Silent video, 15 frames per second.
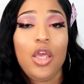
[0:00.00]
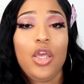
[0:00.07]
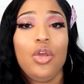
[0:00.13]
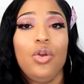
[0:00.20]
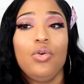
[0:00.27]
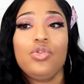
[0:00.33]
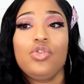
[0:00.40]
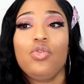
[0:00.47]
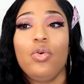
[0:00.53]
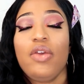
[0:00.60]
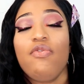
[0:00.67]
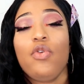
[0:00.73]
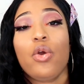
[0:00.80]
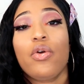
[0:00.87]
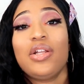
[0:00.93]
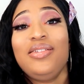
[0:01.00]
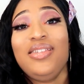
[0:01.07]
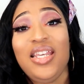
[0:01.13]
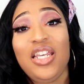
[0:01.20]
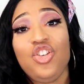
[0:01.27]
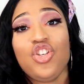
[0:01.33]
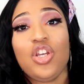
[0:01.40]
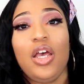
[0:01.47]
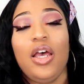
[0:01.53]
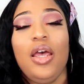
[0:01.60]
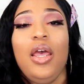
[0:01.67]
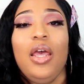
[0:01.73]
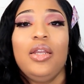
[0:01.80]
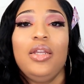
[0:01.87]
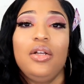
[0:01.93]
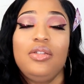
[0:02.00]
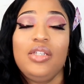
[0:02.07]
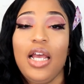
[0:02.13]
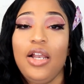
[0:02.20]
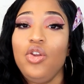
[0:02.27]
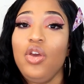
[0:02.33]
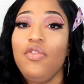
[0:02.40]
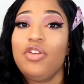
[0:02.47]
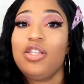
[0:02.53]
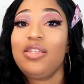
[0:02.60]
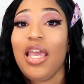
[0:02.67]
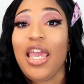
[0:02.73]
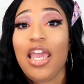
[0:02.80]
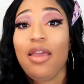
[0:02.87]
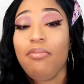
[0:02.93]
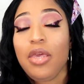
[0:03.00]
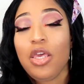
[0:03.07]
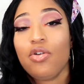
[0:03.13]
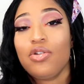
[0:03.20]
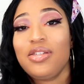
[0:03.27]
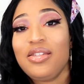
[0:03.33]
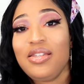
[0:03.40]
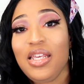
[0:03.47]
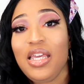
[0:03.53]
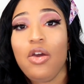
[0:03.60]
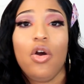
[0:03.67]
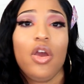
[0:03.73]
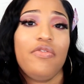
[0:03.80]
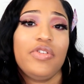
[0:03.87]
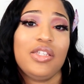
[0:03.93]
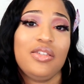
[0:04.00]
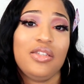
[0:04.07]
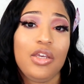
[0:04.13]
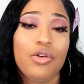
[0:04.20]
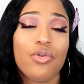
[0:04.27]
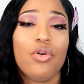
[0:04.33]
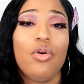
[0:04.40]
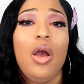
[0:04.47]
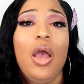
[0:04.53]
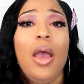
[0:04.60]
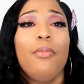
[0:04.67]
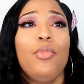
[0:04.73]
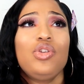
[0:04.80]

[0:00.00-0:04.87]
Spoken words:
So if you're a teacher, they'll tell you if it's A, B, or C, or if it's 0.